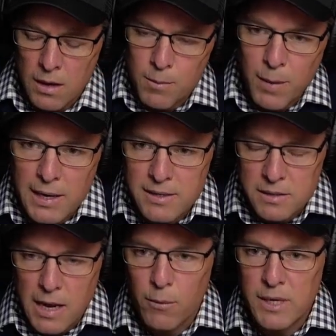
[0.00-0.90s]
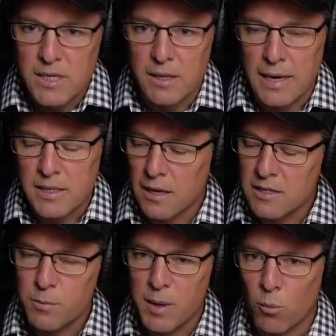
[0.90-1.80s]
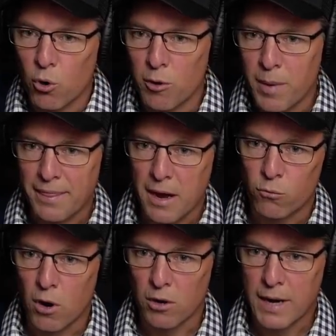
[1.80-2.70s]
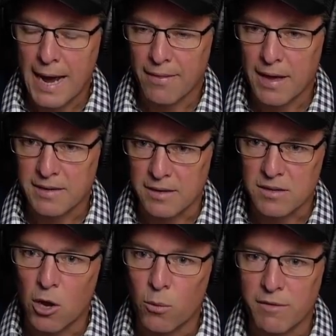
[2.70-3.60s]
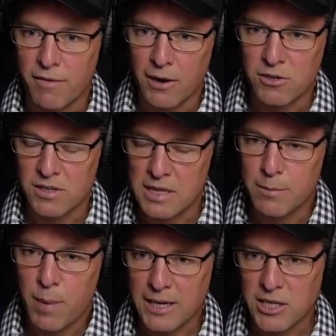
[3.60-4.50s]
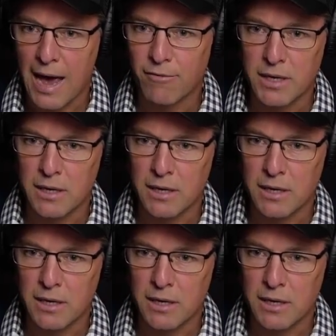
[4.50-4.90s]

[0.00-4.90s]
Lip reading: Mate, let's go into that. Tell us a bit more about that role and how that does along with the values and the impact you're having.